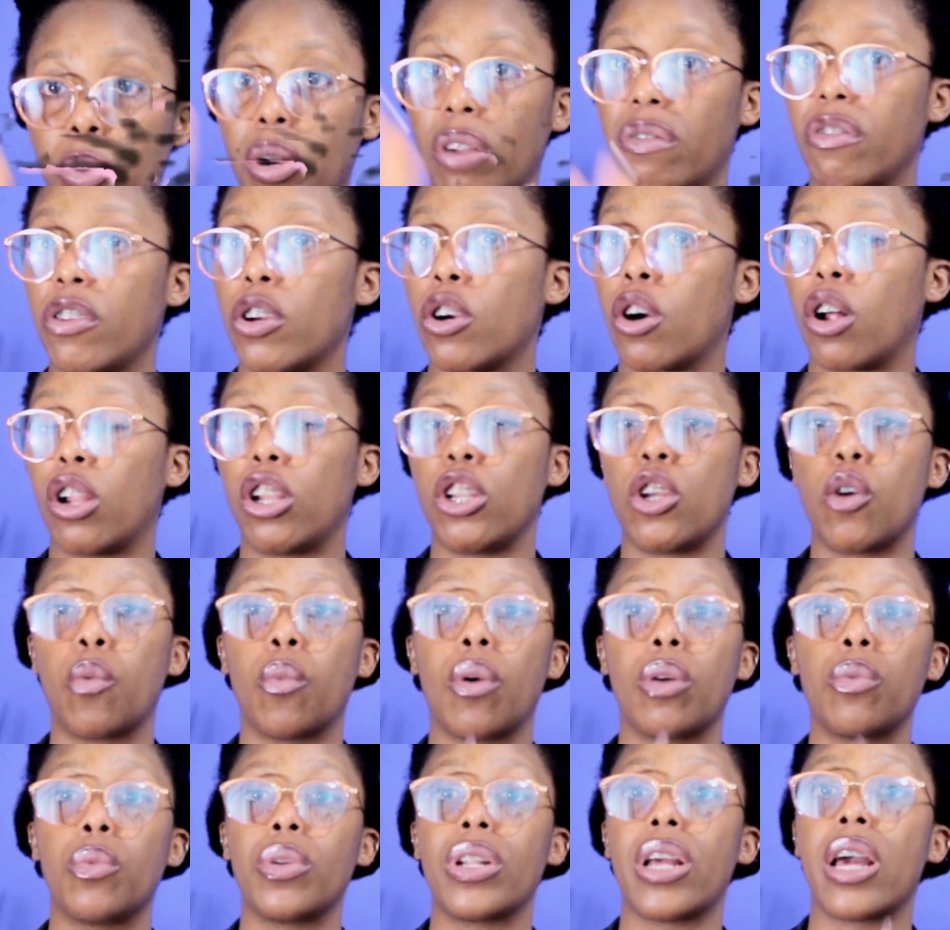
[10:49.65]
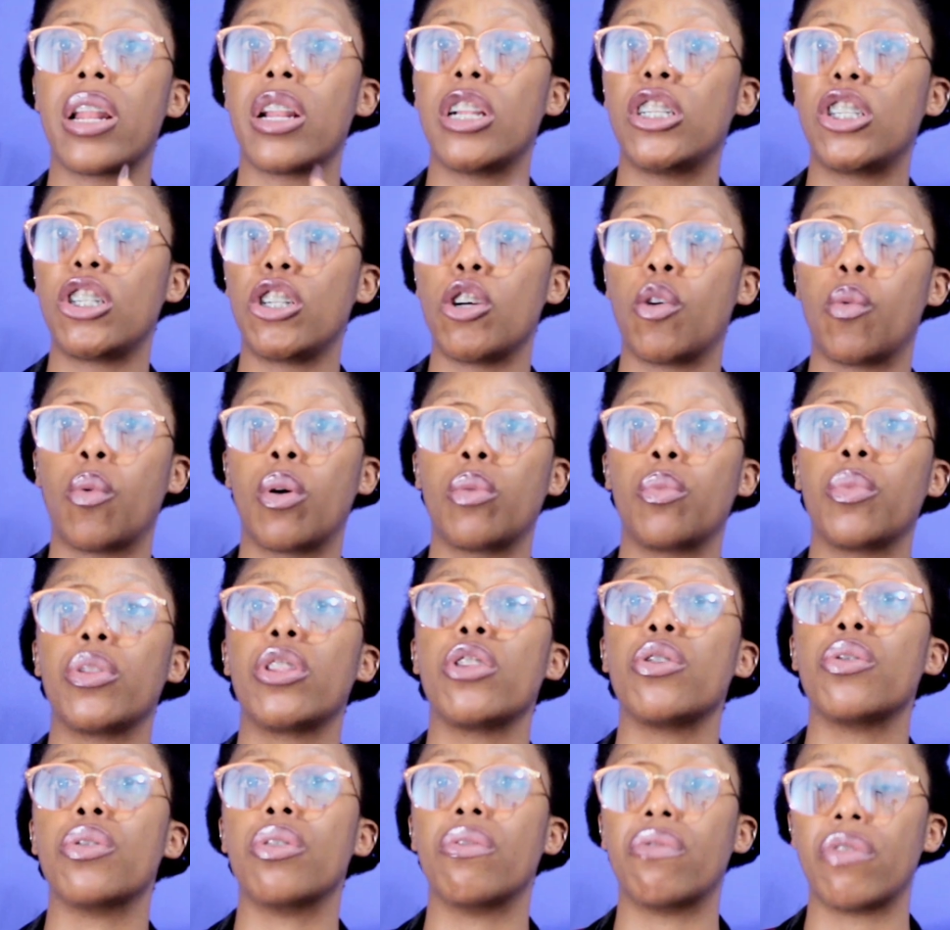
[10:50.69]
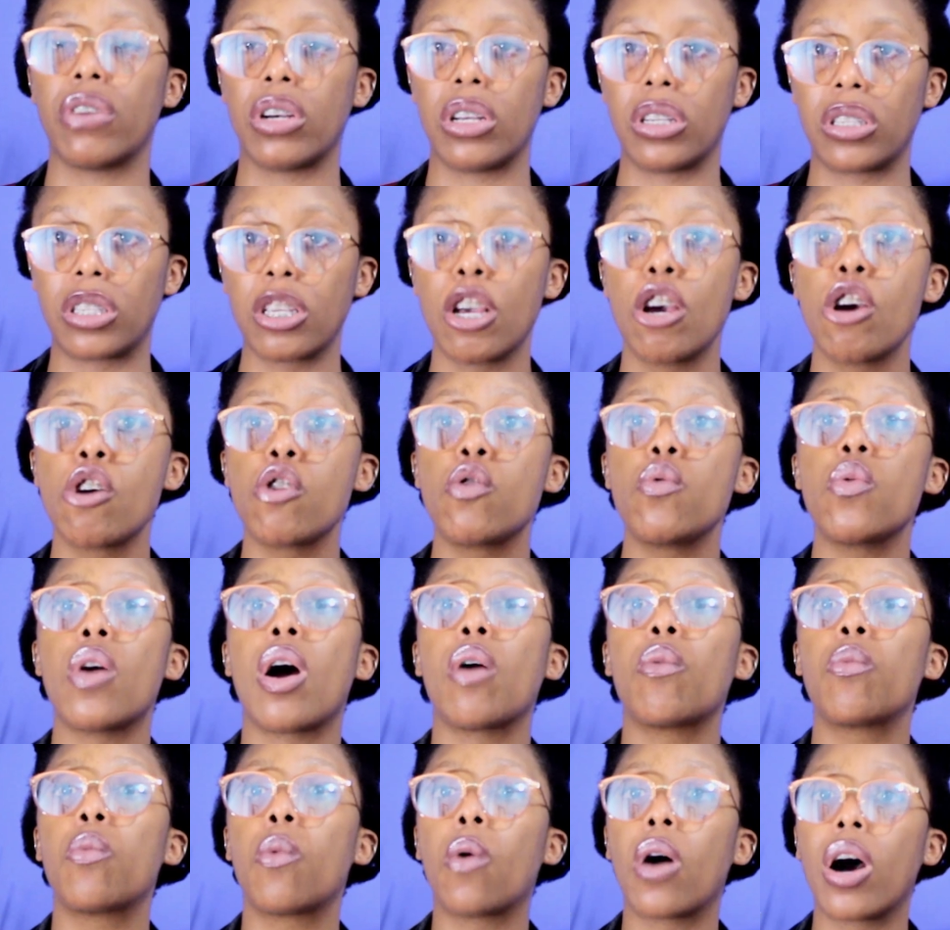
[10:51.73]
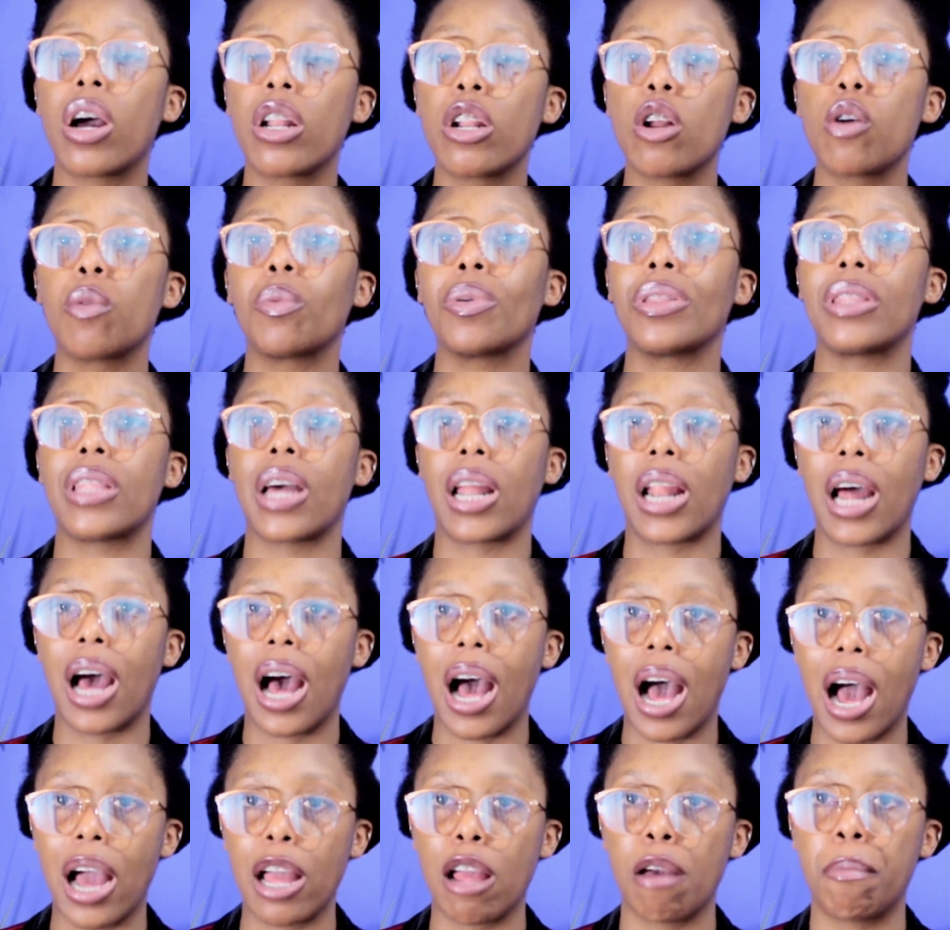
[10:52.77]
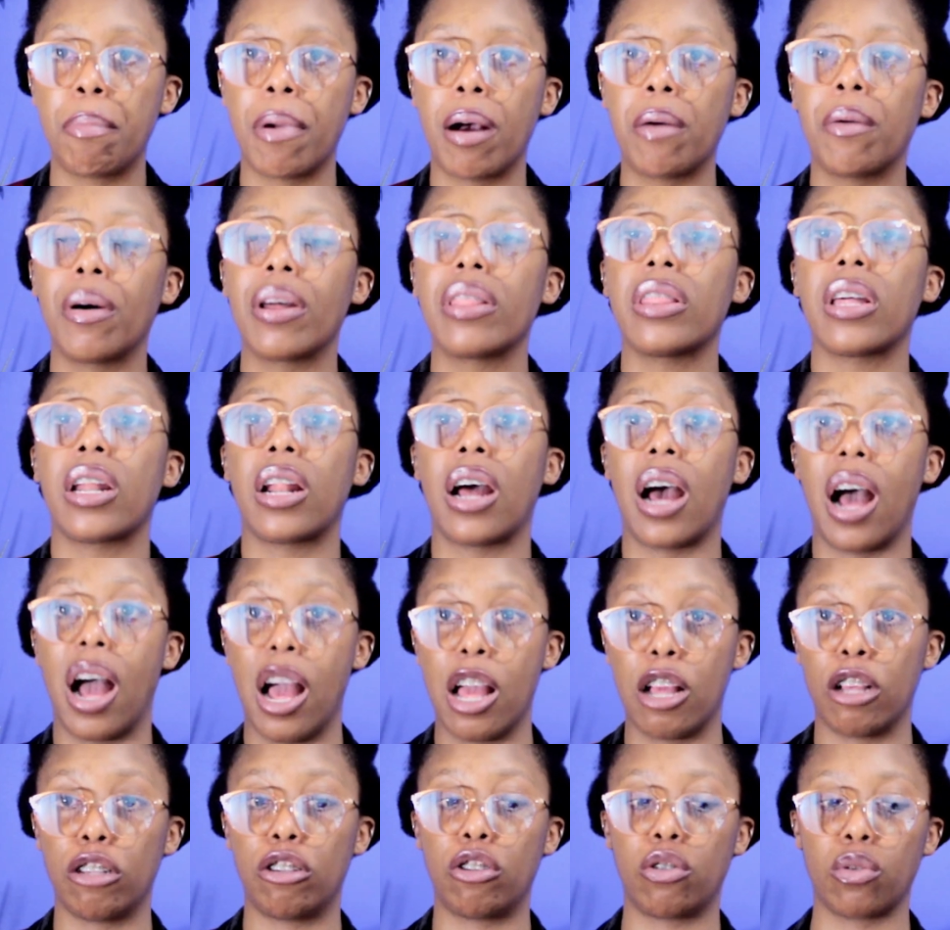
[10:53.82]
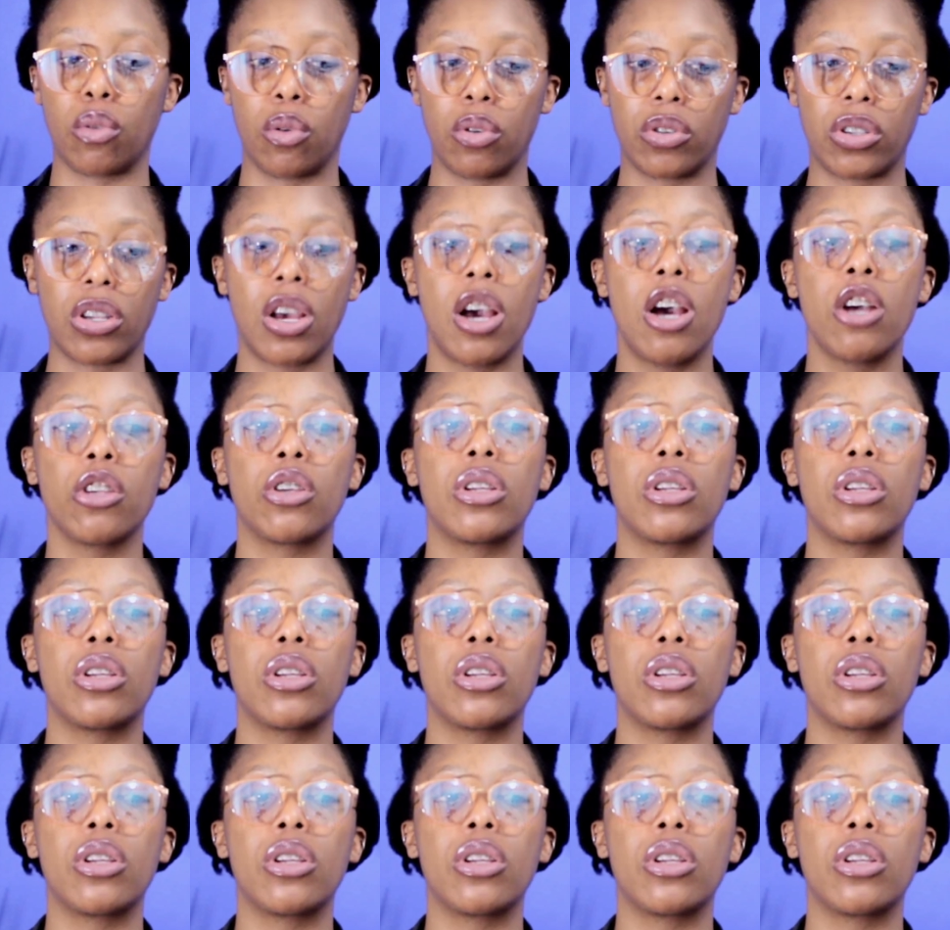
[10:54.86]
whatever you call it. You're one with energy, you're one with the universe, you are one with that higher power, that higher source.